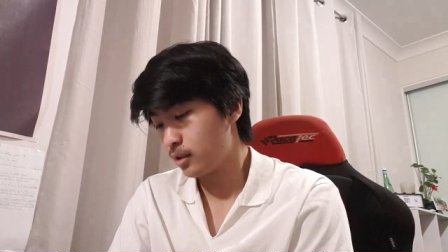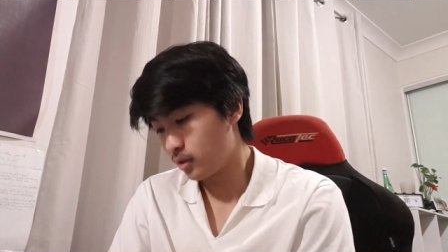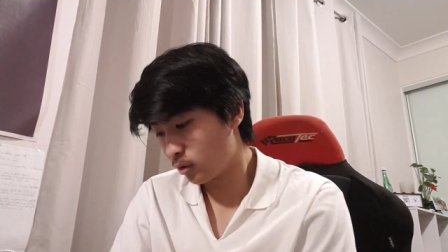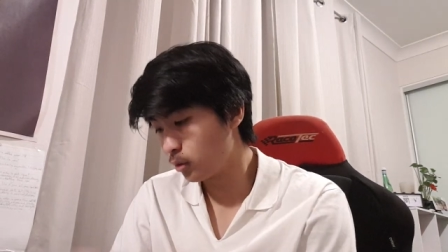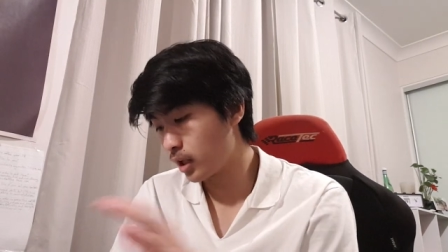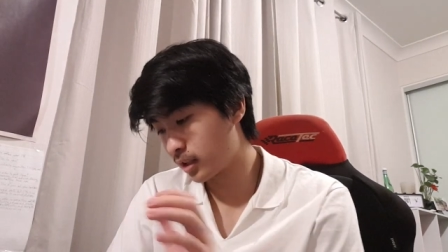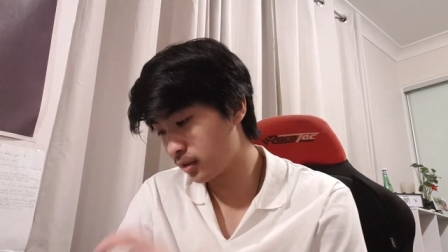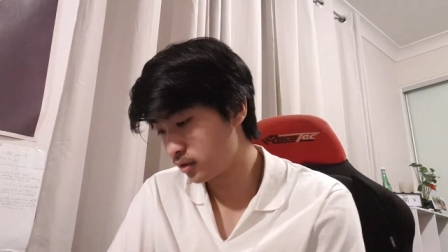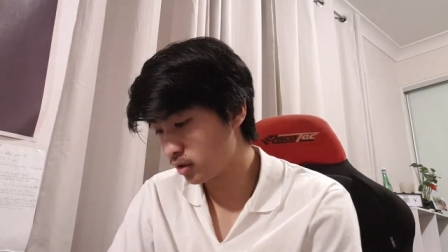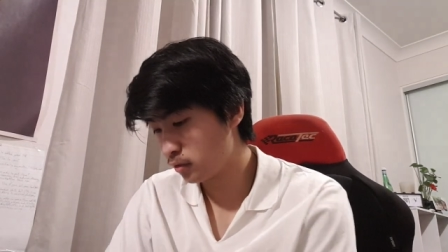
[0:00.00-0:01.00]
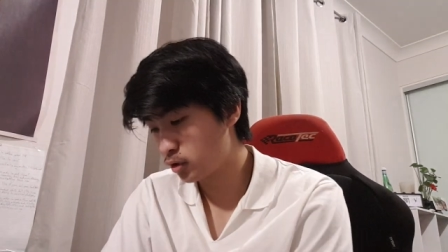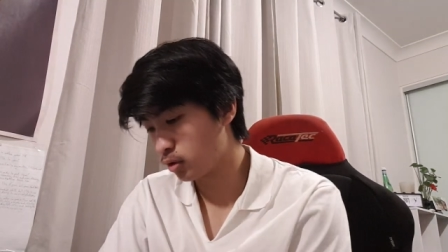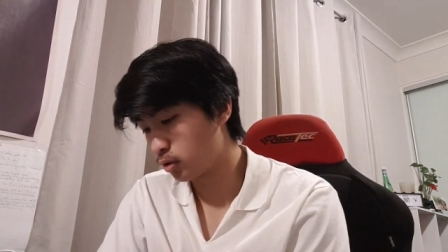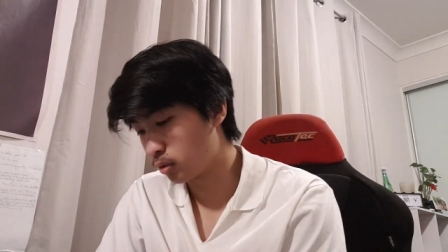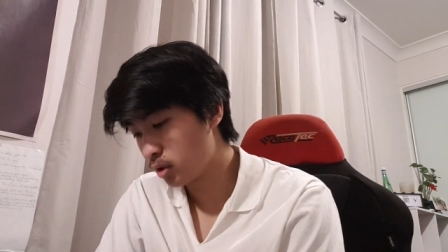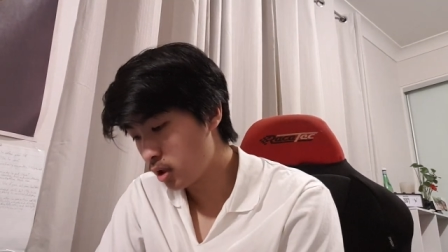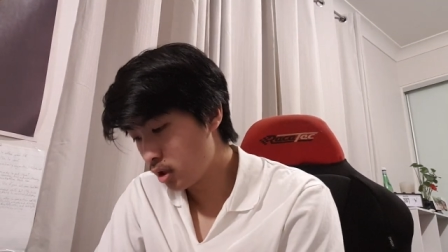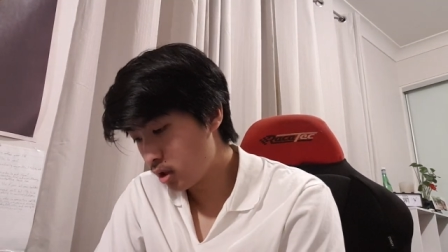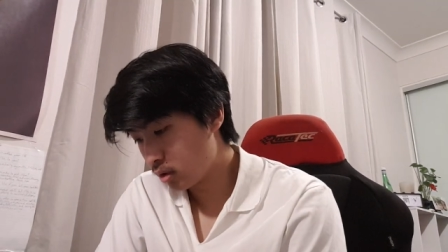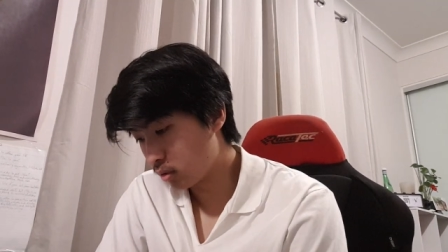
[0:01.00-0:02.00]
all that kind of stuff. So
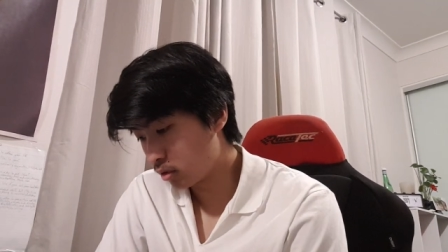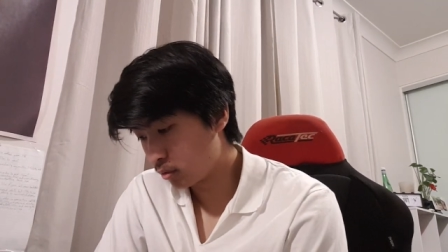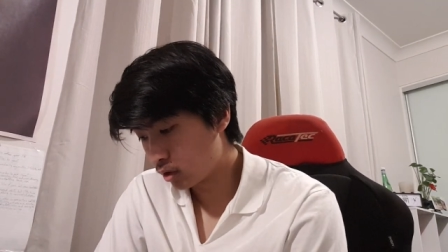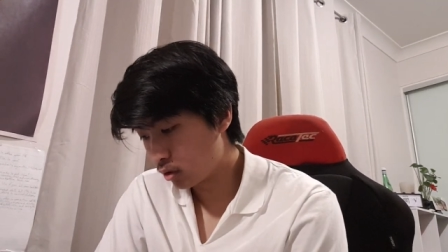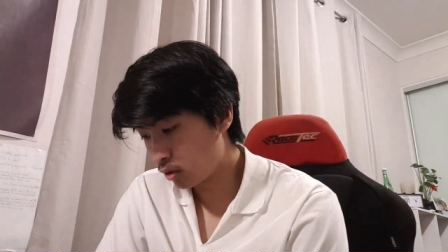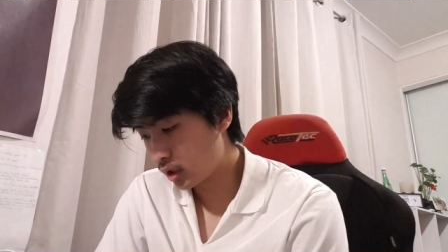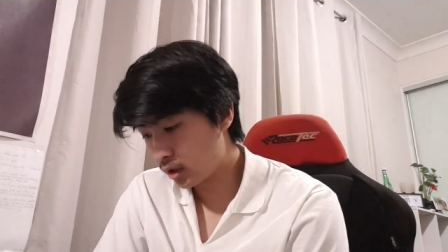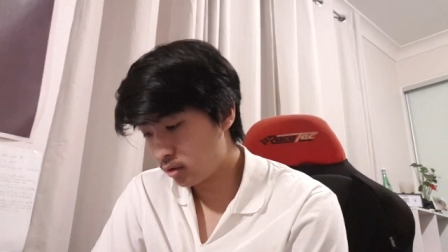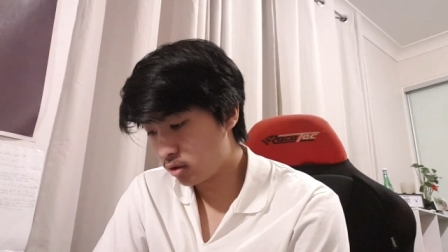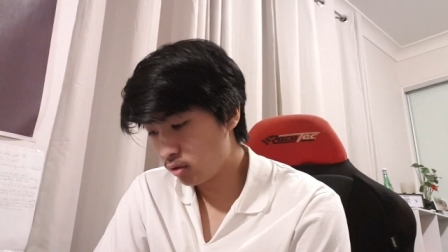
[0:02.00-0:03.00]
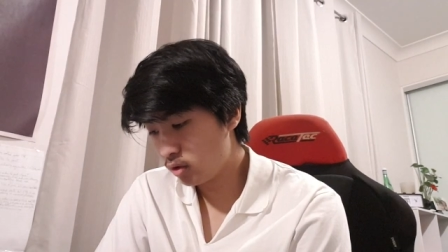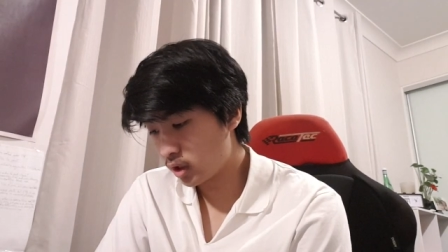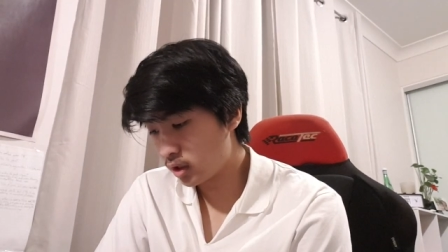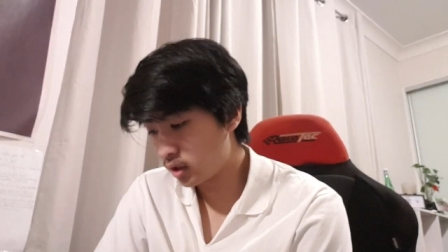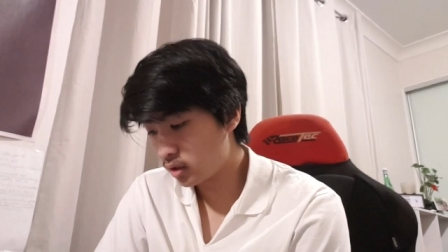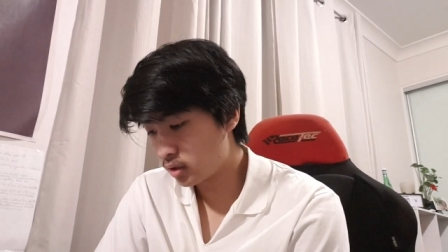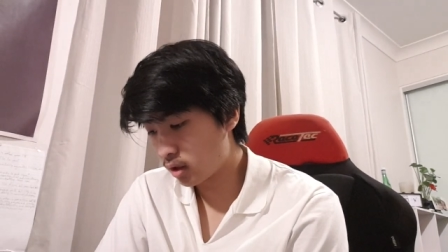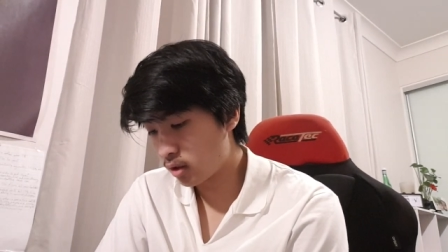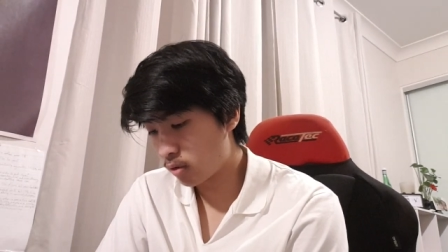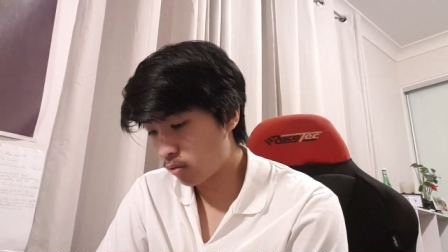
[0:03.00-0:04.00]
what I'm going to go ahead and do is
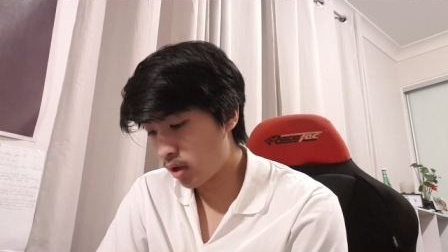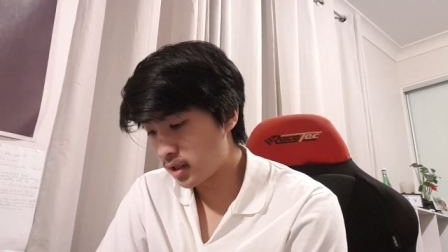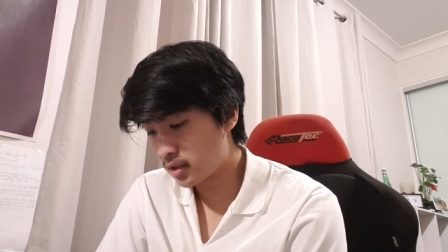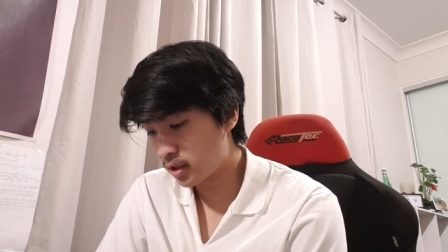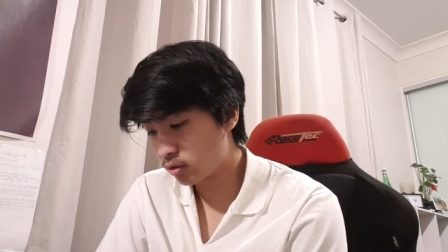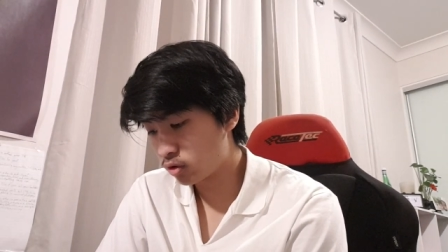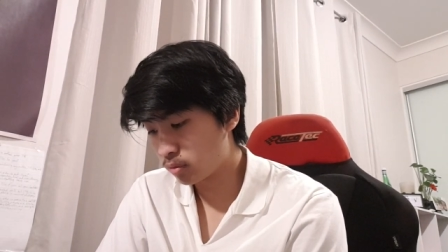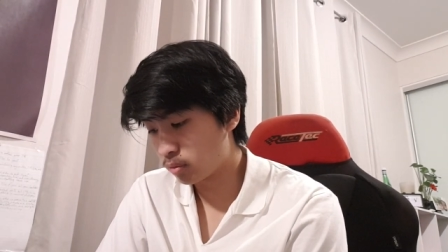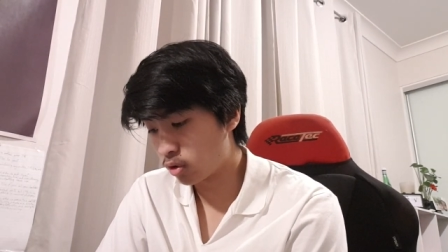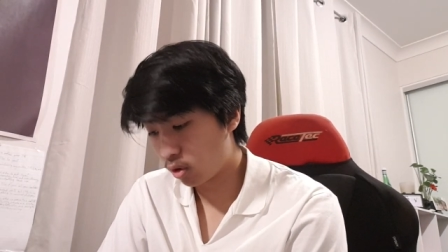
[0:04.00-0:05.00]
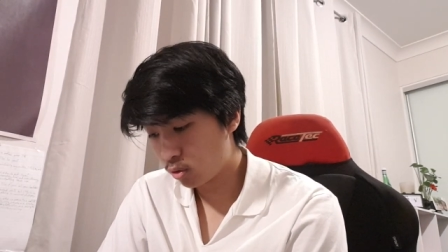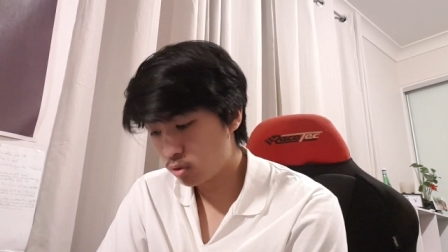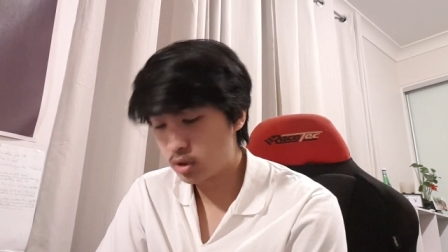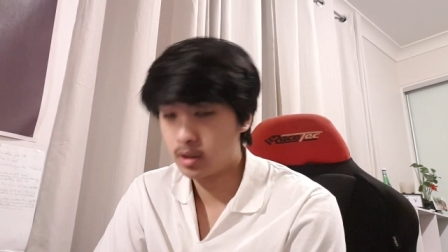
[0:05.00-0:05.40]
write down some goals,